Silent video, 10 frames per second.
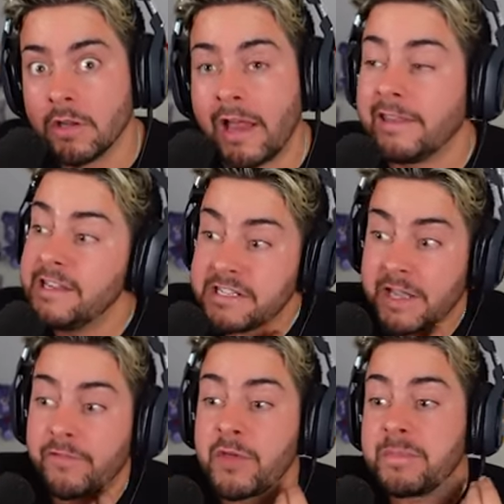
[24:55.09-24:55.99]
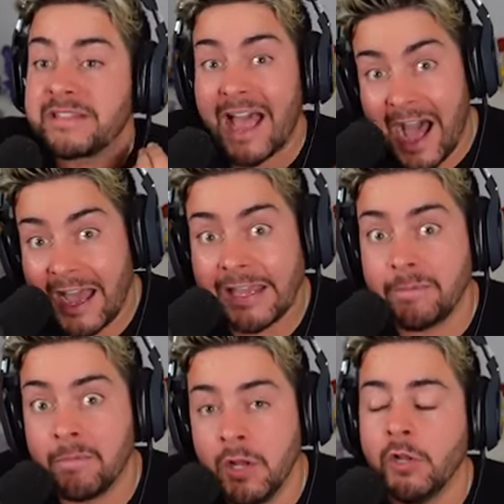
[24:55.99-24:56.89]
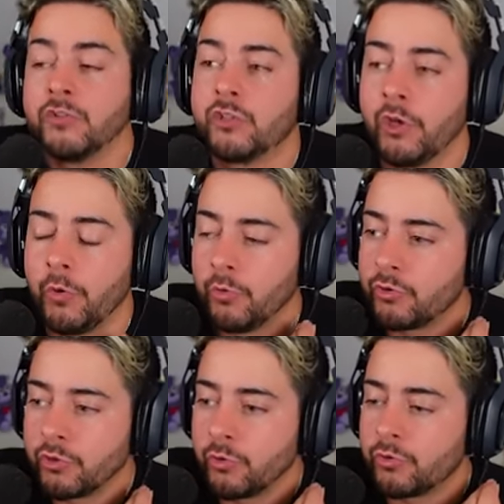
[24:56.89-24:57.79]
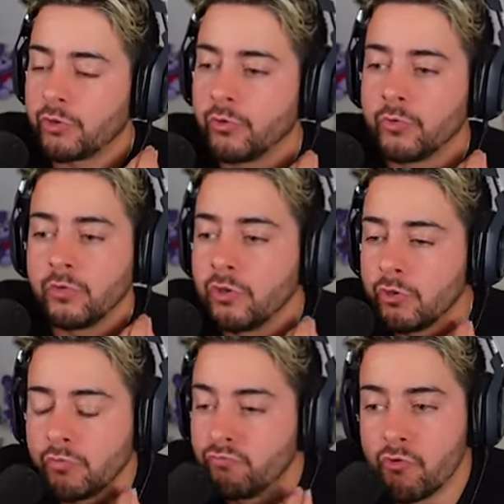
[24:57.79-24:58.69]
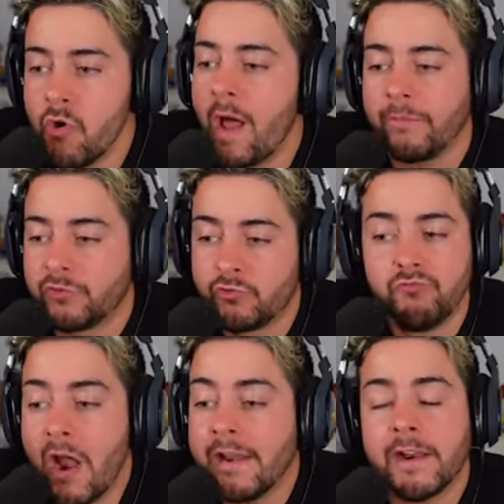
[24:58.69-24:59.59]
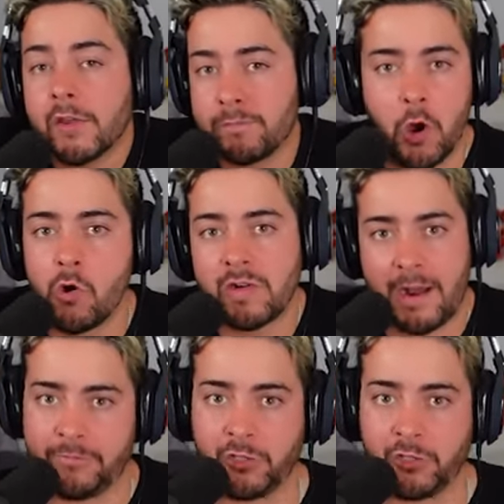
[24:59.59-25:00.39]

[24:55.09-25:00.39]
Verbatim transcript: At least give them time to to to run another program